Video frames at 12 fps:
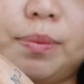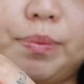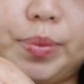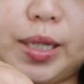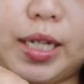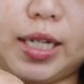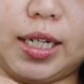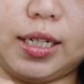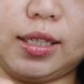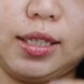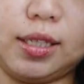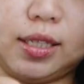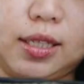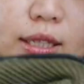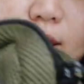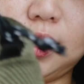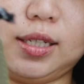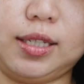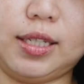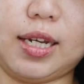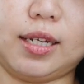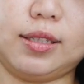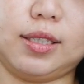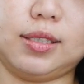But
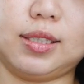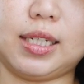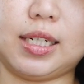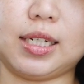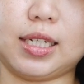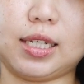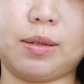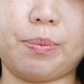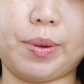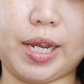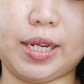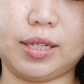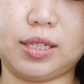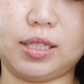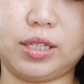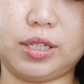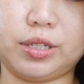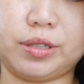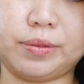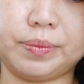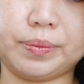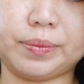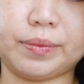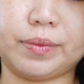yeah, there's like another bag in here,
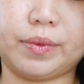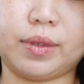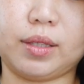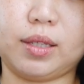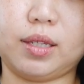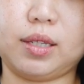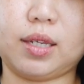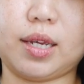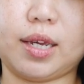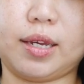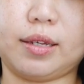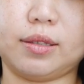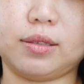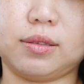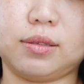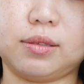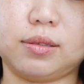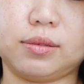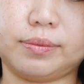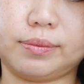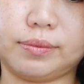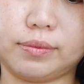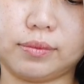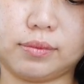and
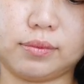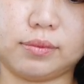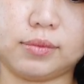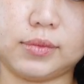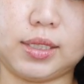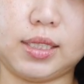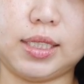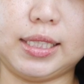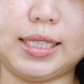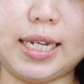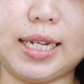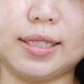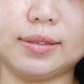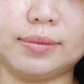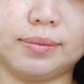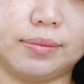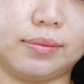and then